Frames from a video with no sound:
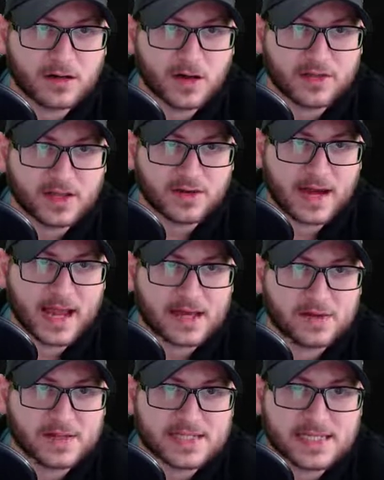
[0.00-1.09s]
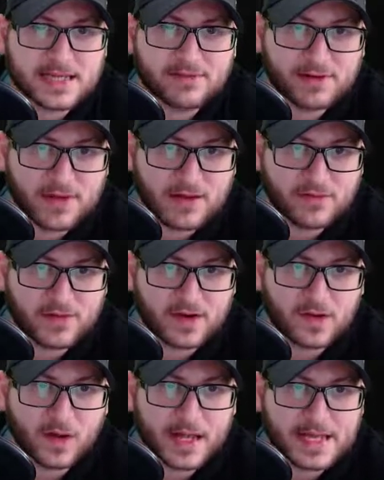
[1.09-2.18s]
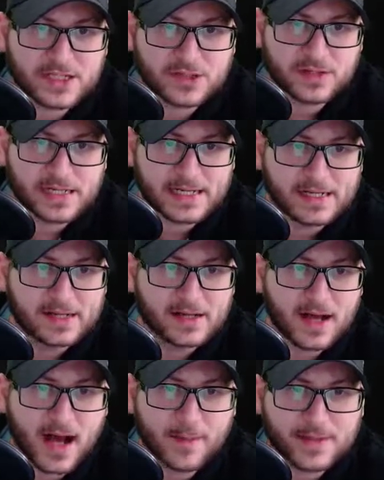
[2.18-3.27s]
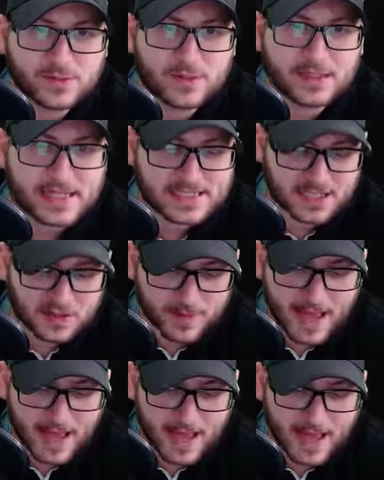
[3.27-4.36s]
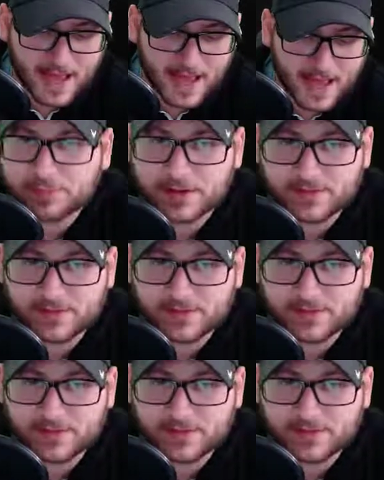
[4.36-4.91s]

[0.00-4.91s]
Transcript: the other hand, you can see even if you have a very long history, it's really easy to go back and find previous